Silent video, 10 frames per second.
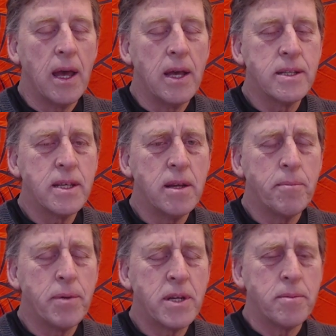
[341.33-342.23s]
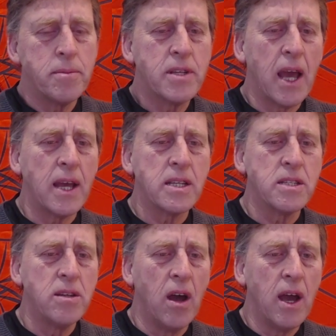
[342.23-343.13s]
Is it bishop takes
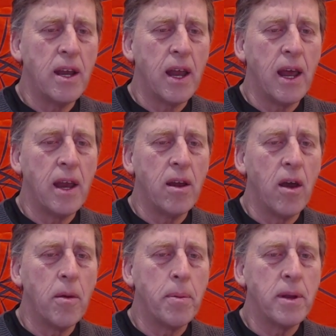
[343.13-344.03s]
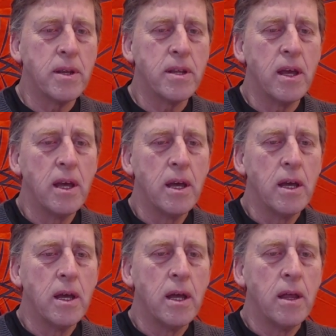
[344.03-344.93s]
knight and hoping to
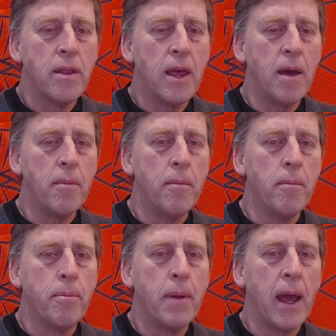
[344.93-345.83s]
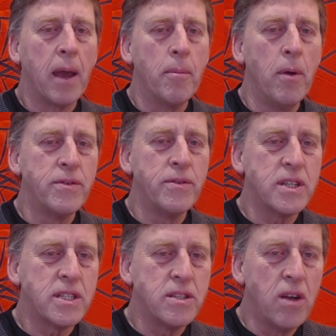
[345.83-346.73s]
that black moves
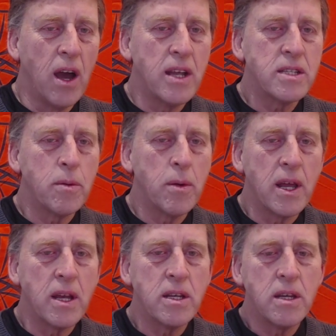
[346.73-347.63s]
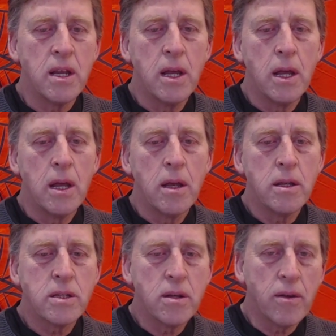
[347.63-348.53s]
this knight so we can
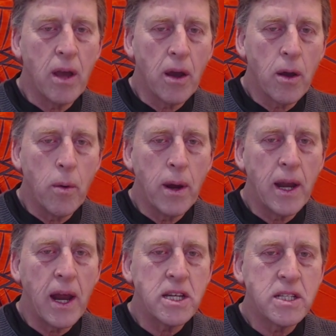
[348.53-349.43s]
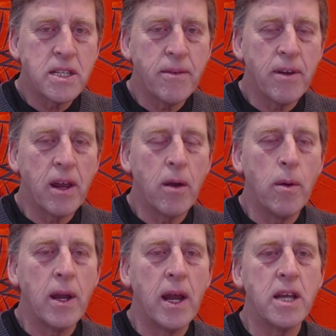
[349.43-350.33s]
sort of go queen h7 and
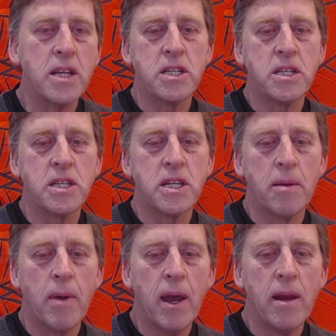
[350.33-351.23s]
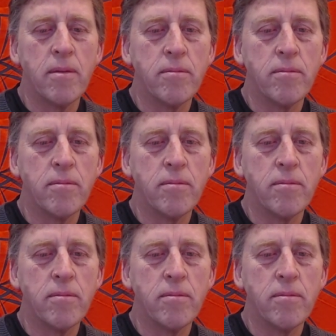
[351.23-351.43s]
queen h8 checkmate?